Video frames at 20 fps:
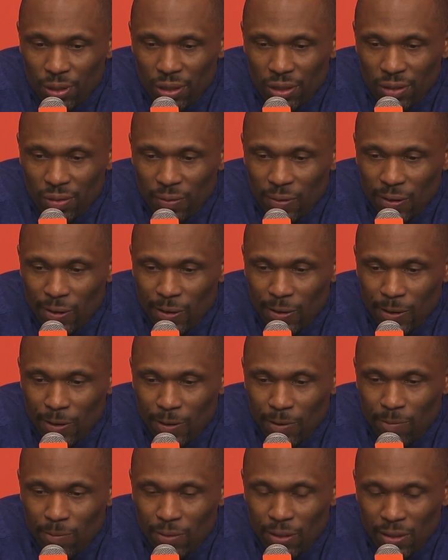
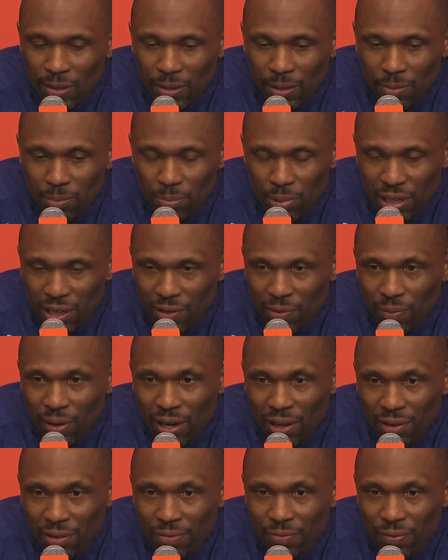and being
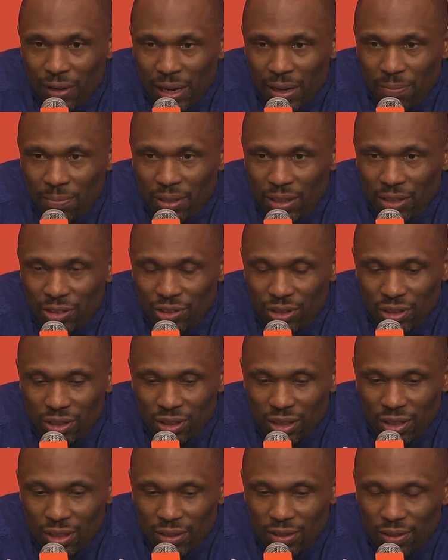around her family and
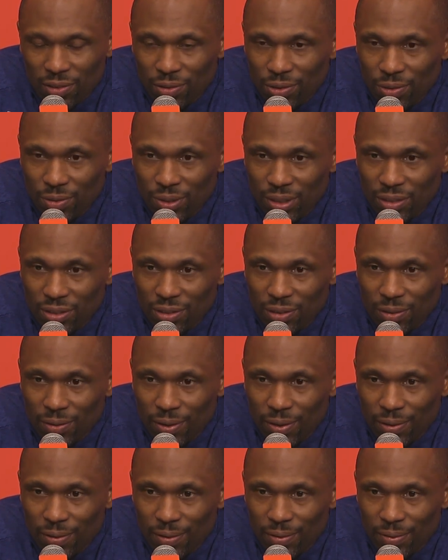just getting on U.S.
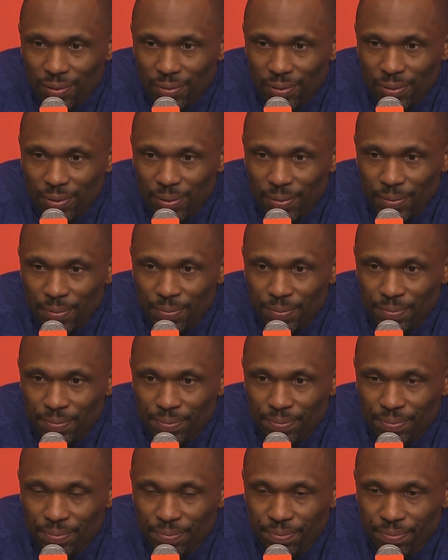soil. You
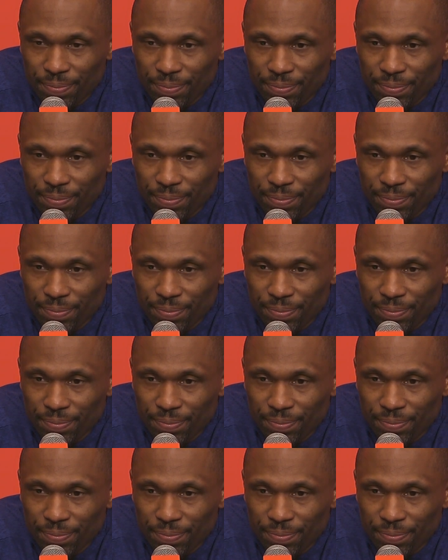know.